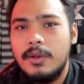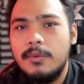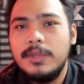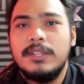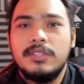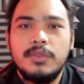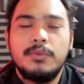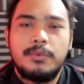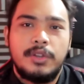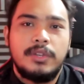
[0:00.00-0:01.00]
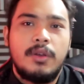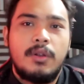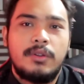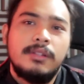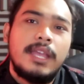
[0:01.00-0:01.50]
with the new word
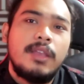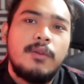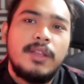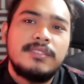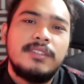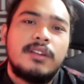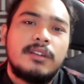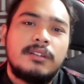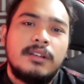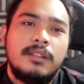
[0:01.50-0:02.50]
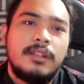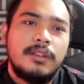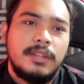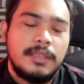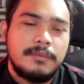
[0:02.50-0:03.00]
or language they are
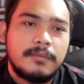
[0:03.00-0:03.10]
learning.